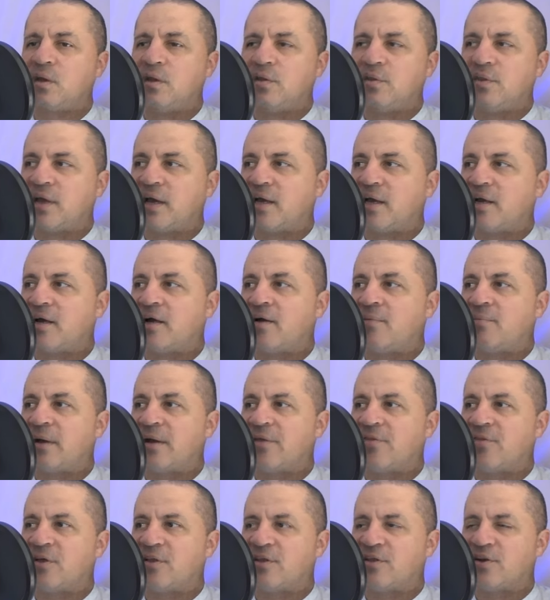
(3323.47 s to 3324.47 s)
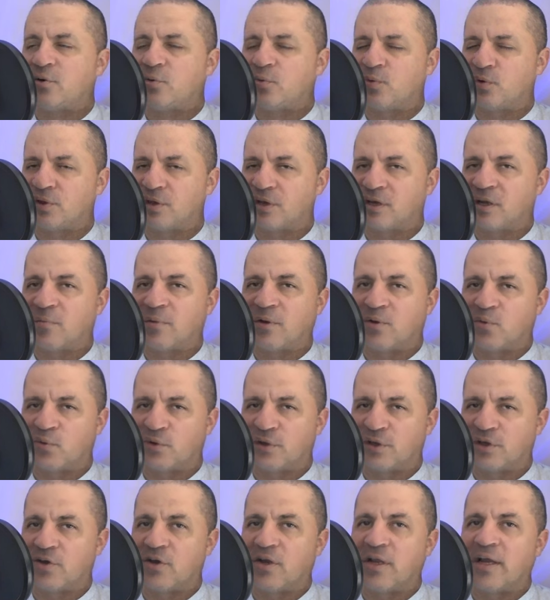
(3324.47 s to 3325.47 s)
that um, I think they're really going to be
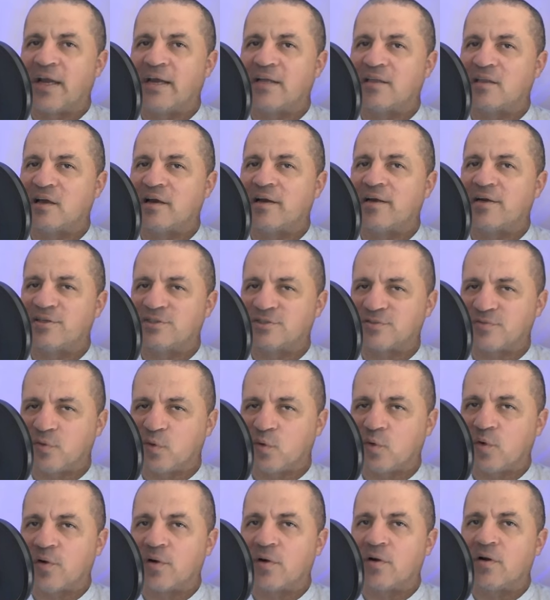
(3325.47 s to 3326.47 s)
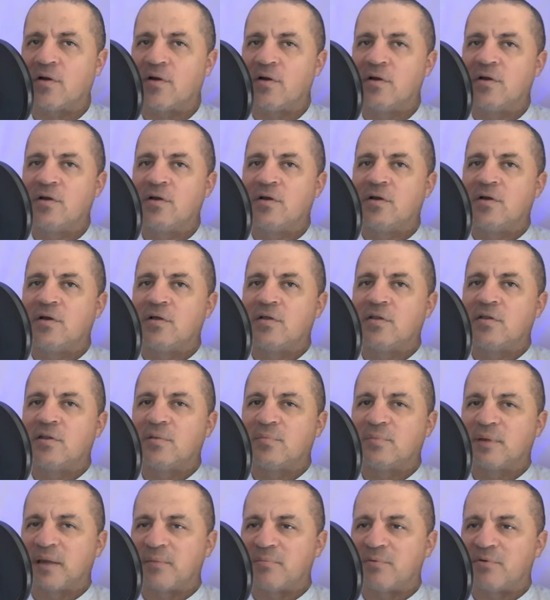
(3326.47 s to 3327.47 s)
really good headliners for the
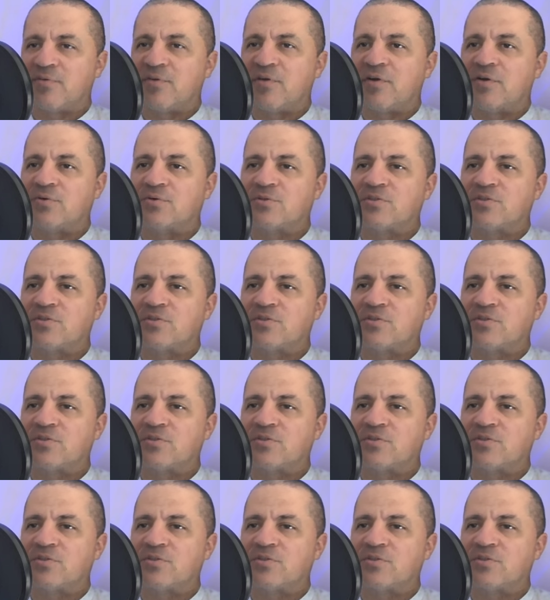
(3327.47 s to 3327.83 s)
pay per view.